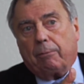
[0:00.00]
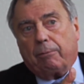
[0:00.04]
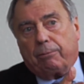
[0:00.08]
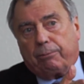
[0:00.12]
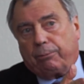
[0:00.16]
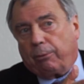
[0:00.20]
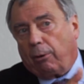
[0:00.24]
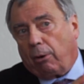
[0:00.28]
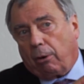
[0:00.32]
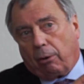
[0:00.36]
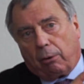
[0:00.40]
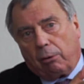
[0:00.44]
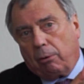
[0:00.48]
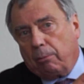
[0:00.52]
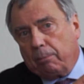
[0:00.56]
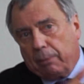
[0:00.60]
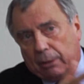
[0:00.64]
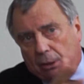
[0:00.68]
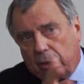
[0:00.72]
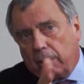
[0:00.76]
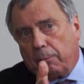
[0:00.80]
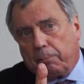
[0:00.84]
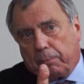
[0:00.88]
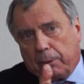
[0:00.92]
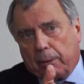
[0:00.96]
for
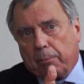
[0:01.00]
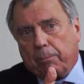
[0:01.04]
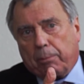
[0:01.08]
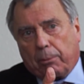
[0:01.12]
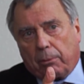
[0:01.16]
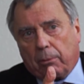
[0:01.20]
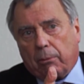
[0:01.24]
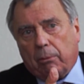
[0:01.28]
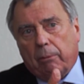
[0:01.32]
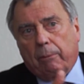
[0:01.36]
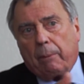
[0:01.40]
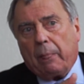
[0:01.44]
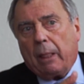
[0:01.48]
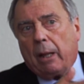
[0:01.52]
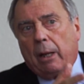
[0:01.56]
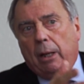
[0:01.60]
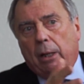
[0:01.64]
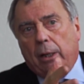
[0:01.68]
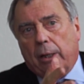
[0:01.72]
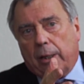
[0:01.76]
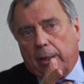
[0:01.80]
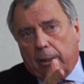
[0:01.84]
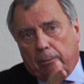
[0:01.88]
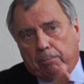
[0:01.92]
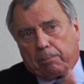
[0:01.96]
many people.
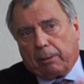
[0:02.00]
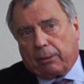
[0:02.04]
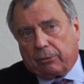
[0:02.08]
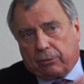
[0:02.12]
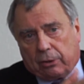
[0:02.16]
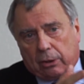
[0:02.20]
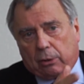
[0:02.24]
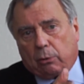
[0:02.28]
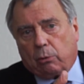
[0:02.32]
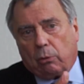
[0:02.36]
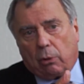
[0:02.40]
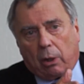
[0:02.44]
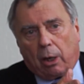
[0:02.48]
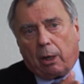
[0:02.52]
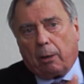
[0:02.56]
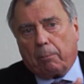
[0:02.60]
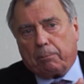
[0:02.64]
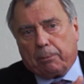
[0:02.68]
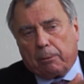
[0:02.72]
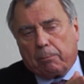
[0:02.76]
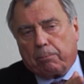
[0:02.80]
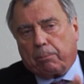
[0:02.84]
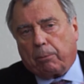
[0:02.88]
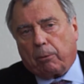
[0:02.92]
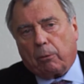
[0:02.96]
In particular,
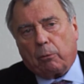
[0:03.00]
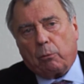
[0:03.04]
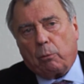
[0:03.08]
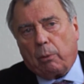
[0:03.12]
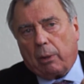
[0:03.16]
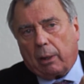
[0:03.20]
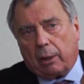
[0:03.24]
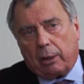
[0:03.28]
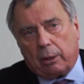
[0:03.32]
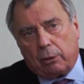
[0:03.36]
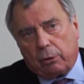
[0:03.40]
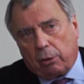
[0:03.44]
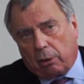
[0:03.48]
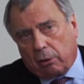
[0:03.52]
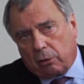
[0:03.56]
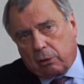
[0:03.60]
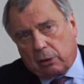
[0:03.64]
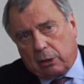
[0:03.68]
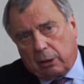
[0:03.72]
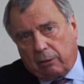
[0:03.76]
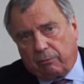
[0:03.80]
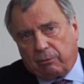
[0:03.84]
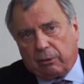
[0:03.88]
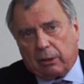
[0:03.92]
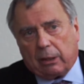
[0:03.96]
people who are
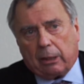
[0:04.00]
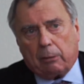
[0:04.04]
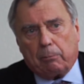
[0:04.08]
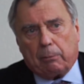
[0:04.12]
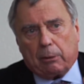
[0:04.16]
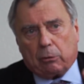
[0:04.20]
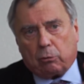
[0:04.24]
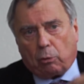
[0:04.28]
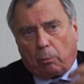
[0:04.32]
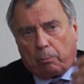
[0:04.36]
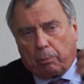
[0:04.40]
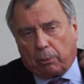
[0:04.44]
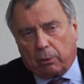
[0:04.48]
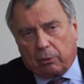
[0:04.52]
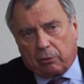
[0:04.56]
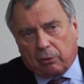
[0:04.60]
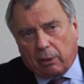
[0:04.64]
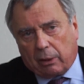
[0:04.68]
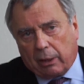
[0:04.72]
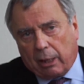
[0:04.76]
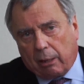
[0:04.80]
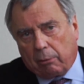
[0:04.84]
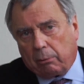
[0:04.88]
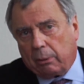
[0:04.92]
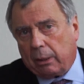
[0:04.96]
not living in
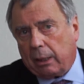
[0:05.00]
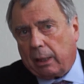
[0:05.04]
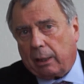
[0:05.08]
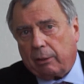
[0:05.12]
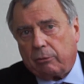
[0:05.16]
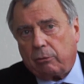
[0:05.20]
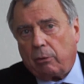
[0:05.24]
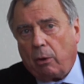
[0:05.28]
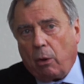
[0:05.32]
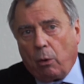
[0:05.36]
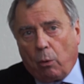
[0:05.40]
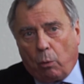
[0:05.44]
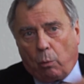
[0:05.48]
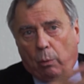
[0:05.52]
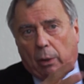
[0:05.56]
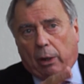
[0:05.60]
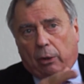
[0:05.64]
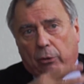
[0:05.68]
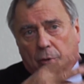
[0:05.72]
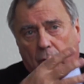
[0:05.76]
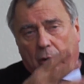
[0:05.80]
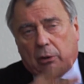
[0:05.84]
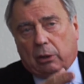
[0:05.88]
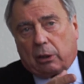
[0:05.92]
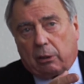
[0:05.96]
metropolitan areas, who
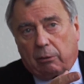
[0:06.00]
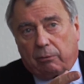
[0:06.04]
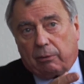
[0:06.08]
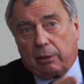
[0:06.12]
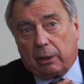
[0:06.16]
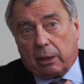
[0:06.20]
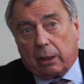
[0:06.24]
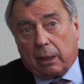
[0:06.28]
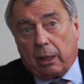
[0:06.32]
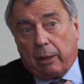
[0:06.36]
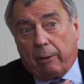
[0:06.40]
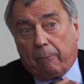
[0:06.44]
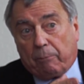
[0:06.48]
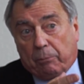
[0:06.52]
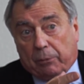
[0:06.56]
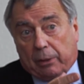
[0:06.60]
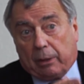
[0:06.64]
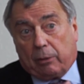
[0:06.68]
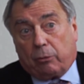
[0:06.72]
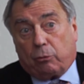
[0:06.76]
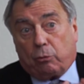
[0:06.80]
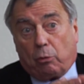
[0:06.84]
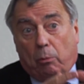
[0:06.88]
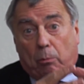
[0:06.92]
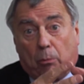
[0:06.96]
are not living
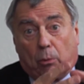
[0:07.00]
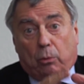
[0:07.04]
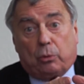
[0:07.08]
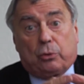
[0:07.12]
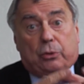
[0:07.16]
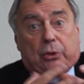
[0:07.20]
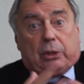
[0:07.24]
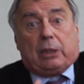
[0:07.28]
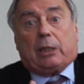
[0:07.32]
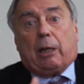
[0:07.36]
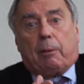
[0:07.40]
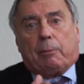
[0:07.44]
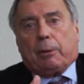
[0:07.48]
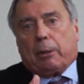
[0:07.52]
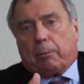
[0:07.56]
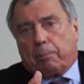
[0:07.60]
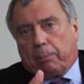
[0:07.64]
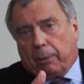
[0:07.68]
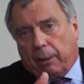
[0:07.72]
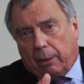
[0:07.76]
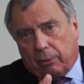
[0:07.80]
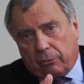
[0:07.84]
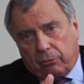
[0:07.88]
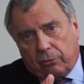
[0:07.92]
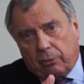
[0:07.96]
in the most dynamic
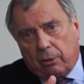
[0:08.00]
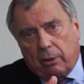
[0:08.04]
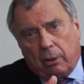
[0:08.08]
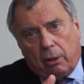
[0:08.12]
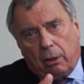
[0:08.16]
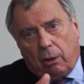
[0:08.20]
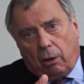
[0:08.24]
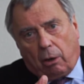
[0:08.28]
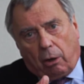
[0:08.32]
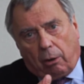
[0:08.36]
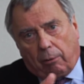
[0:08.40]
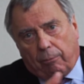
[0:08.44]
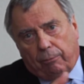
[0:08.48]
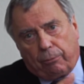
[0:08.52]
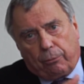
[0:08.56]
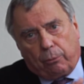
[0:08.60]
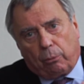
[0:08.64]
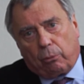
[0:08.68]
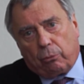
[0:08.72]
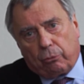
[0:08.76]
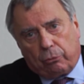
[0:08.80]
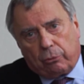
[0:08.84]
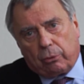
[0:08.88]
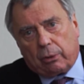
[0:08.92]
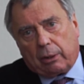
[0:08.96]
part of
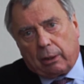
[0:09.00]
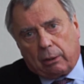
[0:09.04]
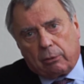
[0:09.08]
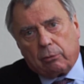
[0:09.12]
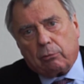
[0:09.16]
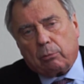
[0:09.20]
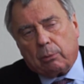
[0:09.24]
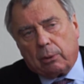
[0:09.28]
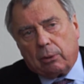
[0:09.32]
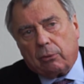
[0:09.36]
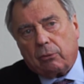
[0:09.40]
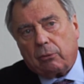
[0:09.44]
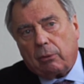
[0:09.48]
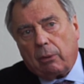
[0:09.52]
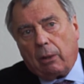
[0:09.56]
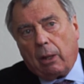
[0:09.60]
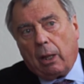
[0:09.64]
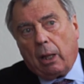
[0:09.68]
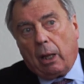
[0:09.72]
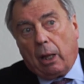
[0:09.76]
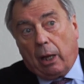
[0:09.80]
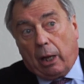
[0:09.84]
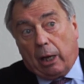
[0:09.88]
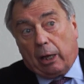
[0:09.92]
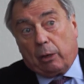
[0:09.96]
those countries.
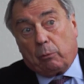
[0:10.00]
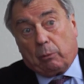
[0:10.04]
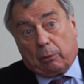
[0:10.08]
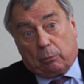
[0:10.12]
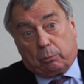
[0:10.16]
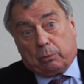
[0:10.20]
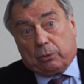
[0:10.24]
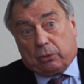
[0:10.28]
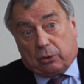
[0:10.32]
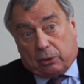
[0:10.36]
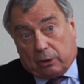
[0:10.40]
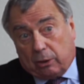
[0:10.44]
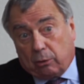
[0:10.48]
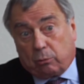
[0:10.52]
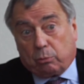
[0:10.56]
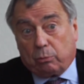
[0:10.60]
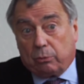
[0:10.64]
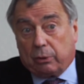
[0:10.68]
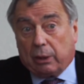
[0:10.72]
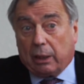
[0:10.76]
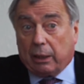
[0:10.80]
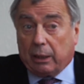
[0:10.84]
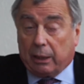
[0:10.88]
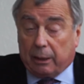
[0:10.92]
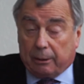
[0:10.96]
And what we see
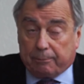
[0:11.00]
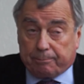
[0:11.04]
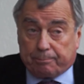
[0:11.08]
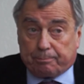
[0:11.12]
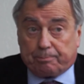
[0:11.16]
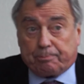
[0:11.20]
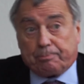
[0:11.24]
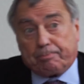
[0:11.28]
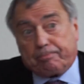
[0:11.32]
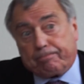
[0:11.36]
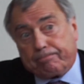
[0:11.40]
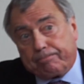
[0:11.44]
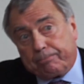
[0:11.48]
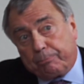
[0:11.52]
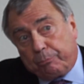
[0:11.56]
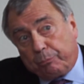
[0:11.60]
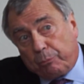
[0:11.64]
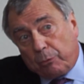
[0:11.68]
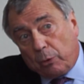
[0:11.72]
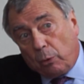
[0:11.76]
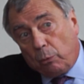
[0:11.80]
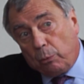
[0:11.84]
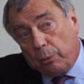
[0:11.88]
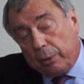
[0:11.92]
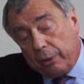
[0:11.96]
today
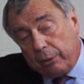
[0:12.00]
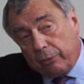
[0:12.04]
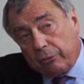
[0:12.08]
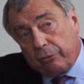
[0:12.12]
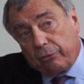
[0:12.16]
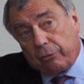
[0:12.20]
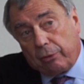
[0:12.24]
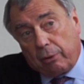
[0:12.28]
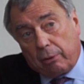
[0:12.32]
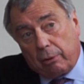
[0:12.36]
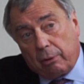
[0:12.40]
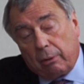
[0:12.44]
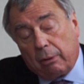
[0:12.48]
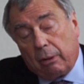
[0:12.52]
with,